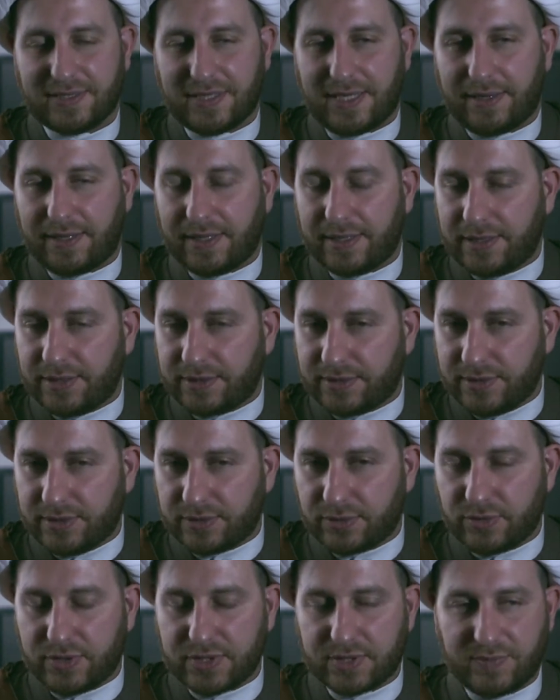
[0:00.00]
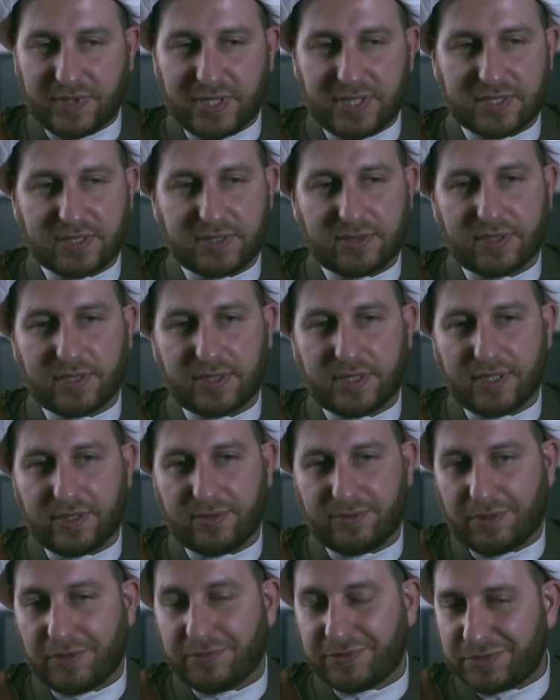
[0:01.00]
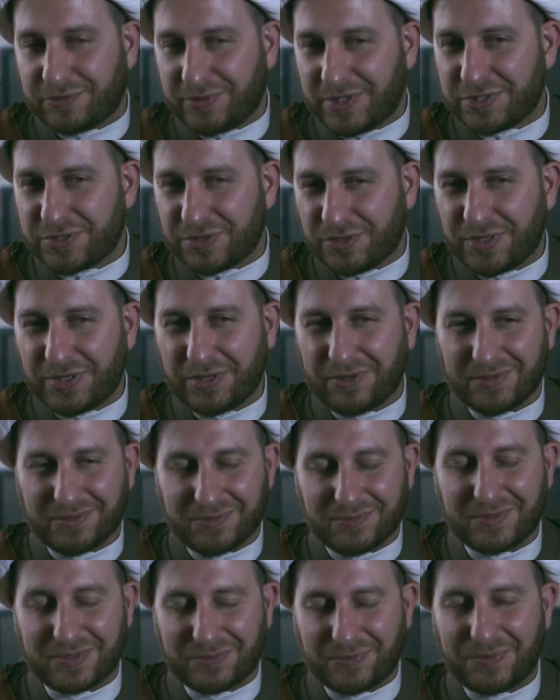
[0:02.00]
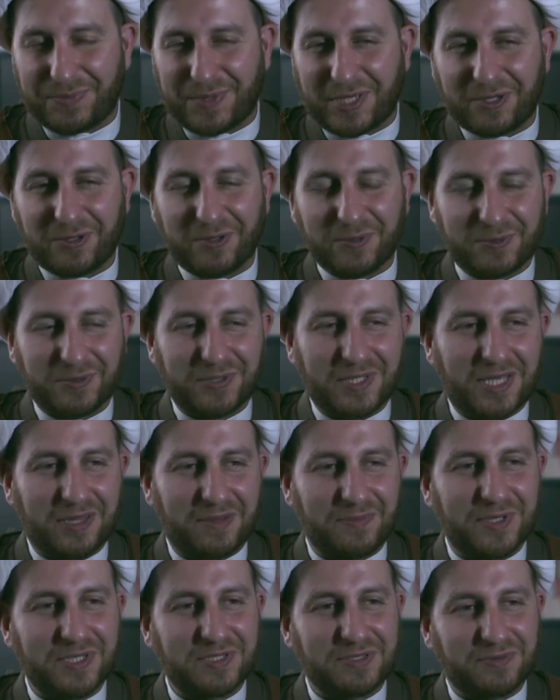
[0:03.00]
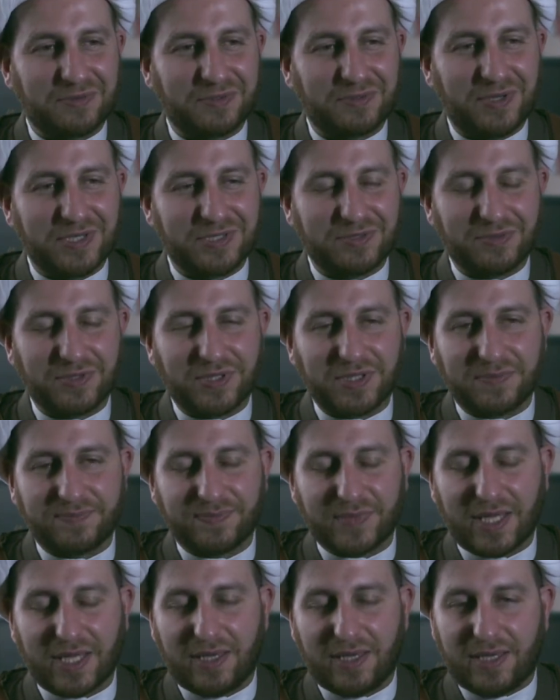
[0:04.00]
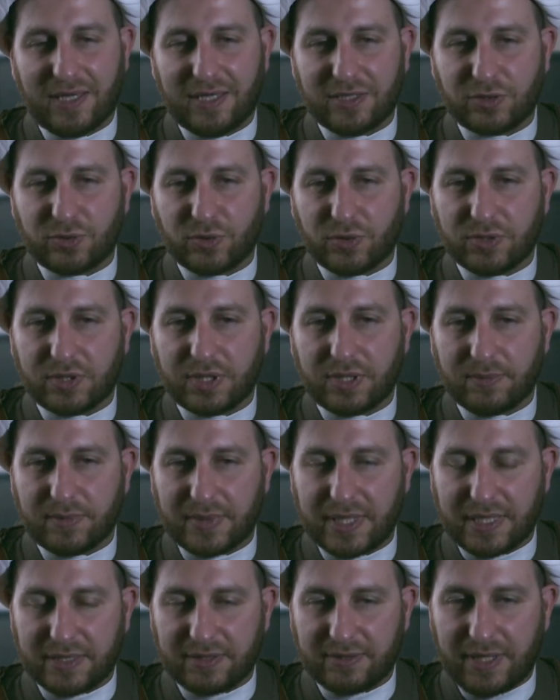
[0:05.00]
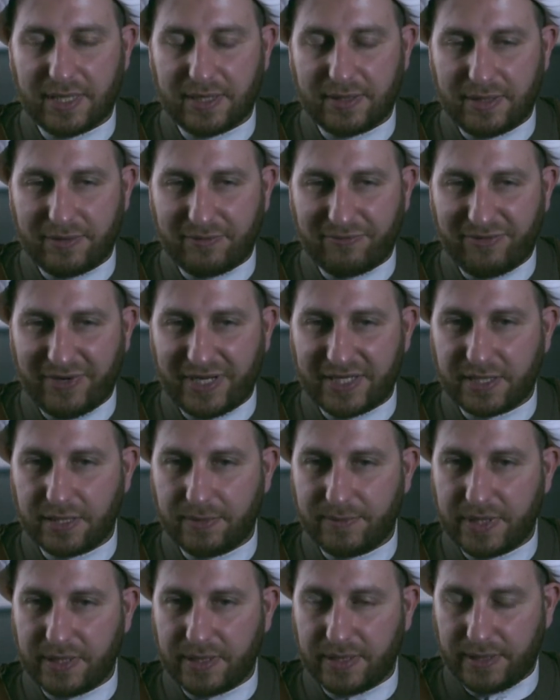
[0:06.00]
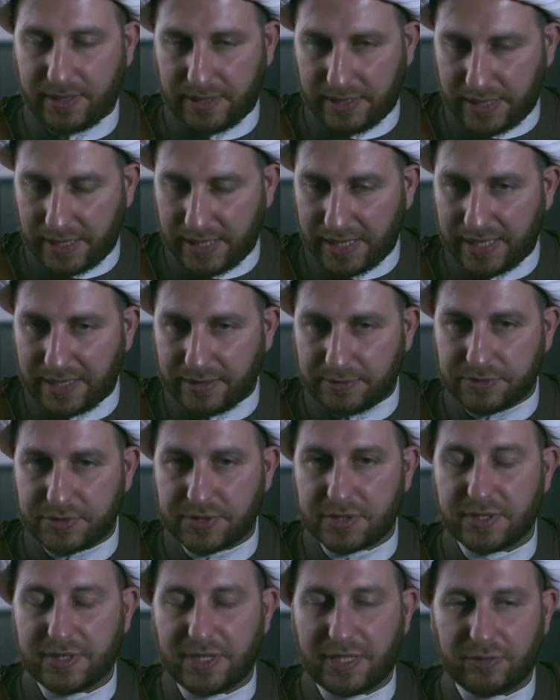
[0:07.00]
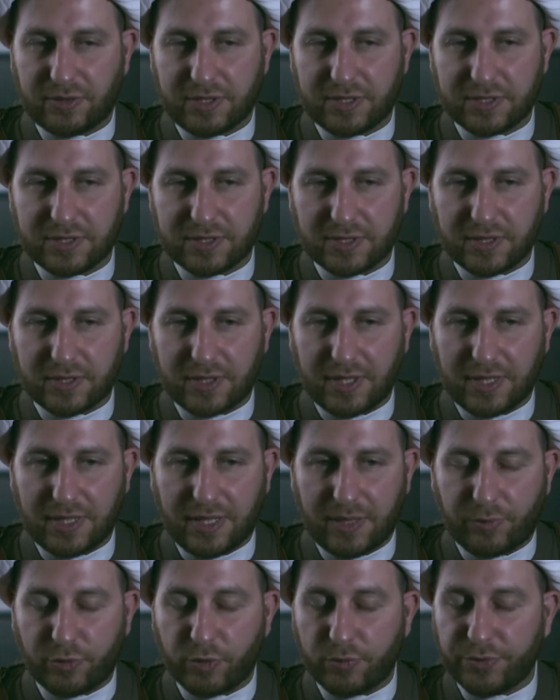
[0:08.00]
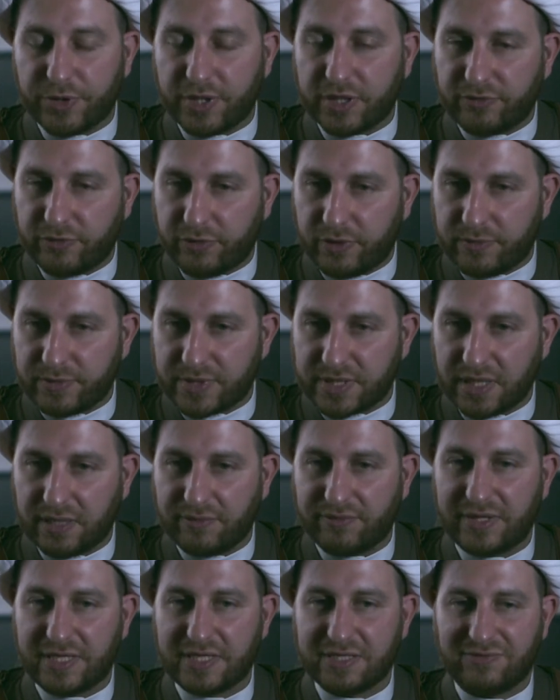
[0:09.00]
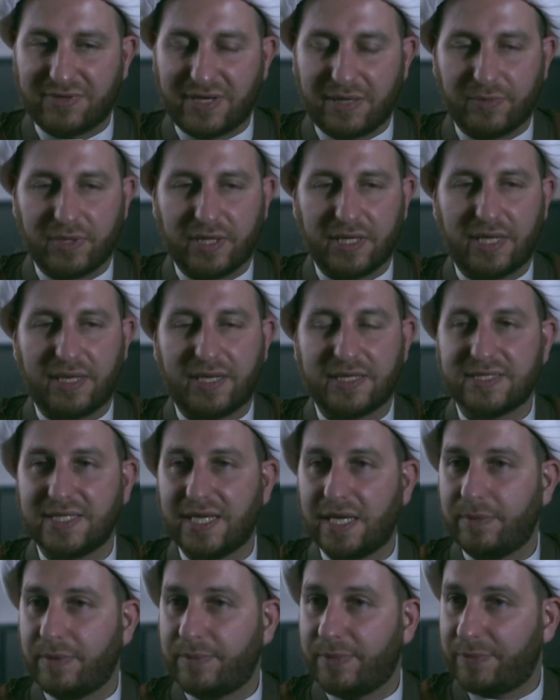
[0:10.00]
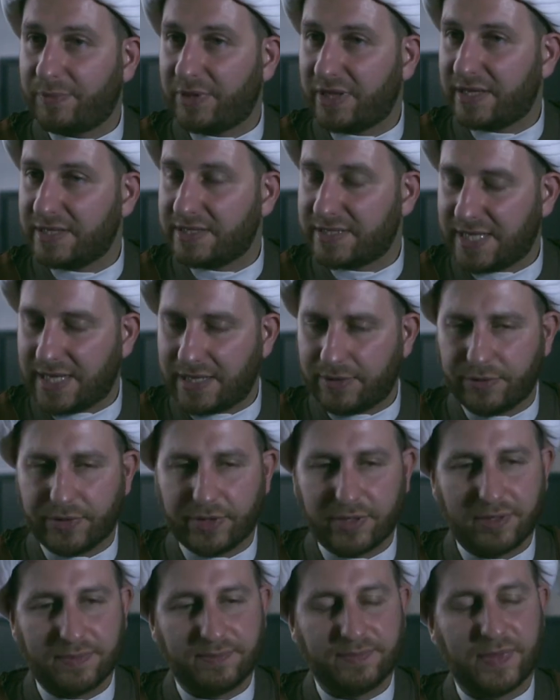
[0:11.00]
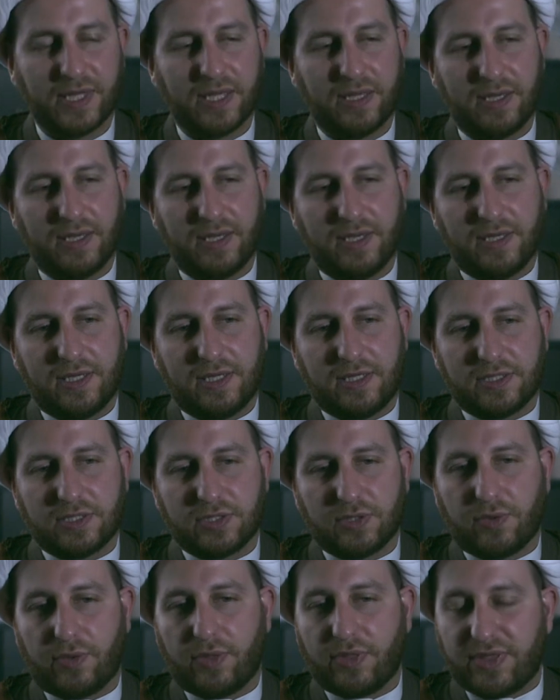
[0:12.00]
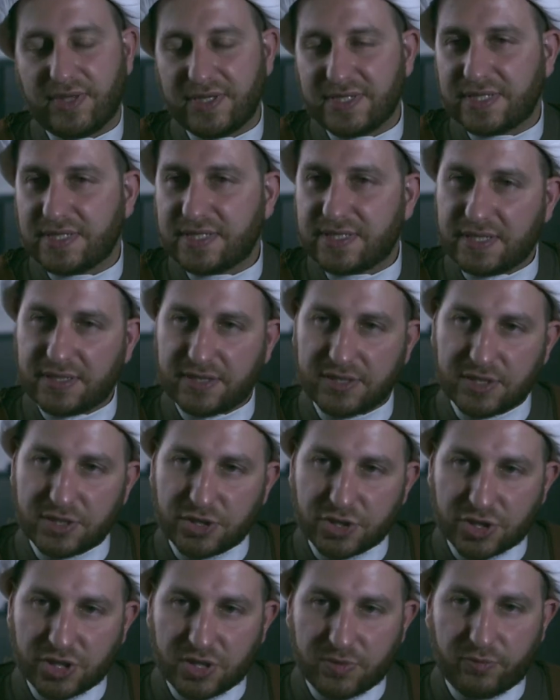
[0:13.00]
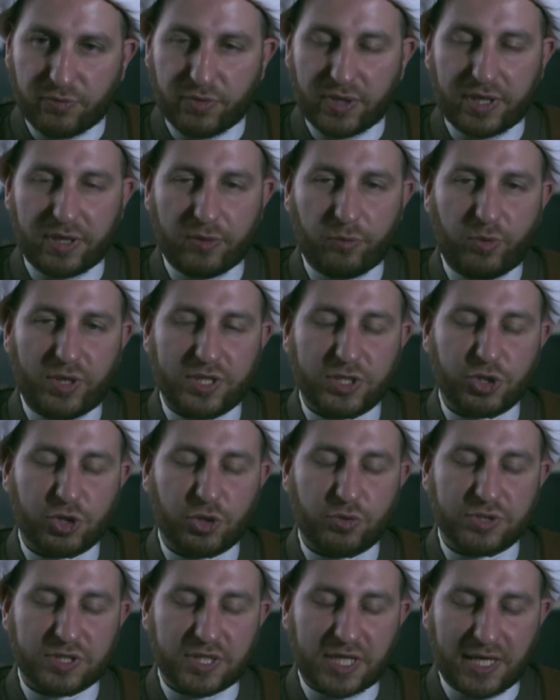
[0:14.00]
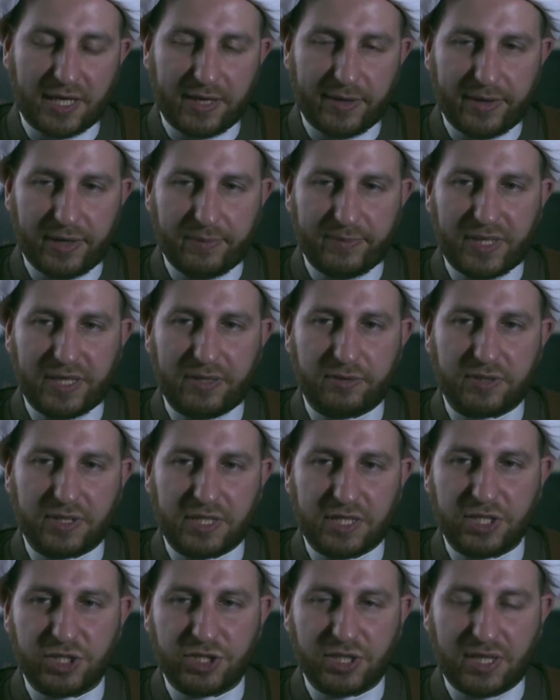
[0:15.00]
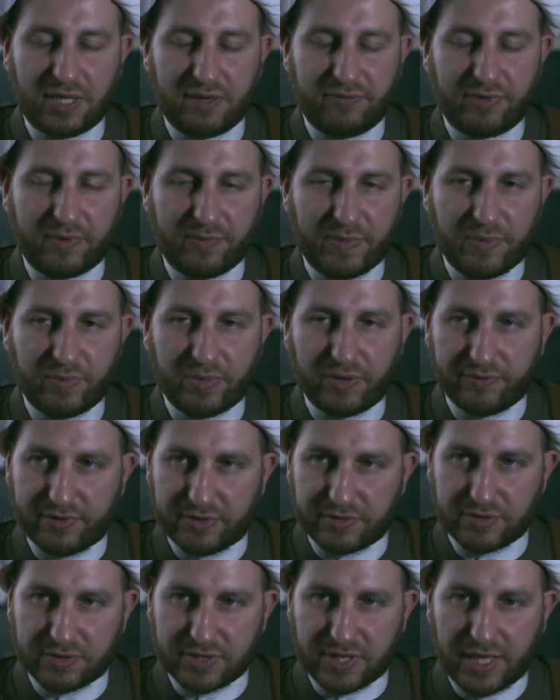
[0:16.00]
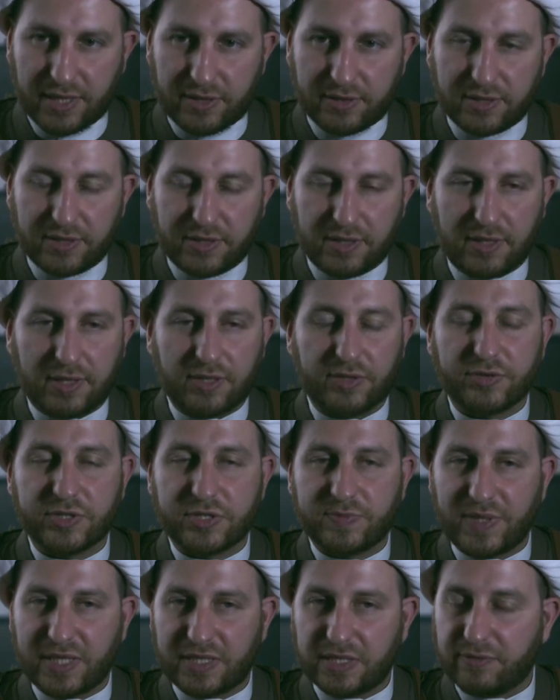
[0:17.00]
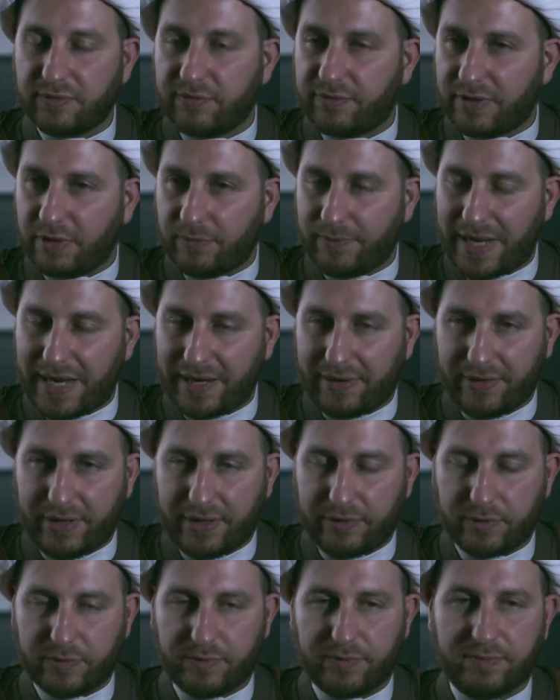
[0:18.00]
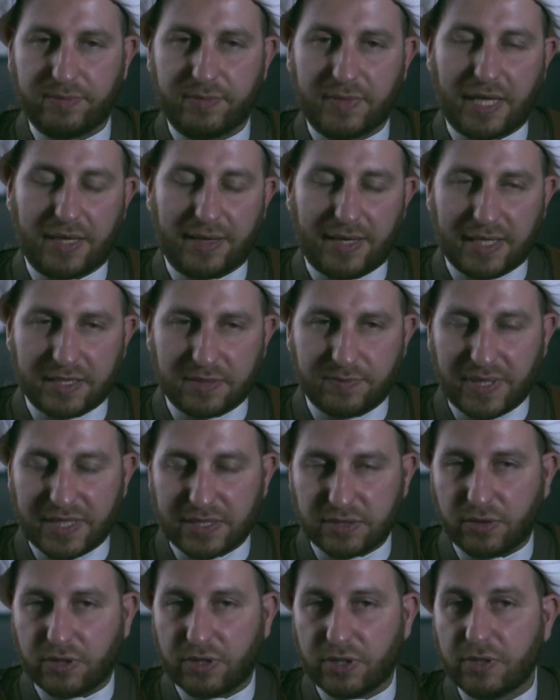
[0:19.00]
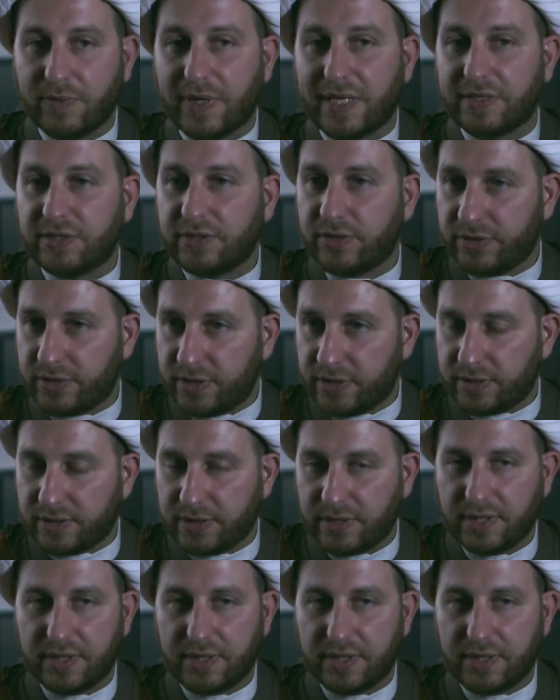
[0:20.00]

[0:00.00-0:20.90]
And then he turned to his Minister of Treasury, or what we may call today the Minister of Treasury, and told him that find him a house that is appropriate for himself and his family and assign him a monthly salary. So this is citizenship, where one shows care about each and every member of the society, irrespective of their background, and that's based on humanitarian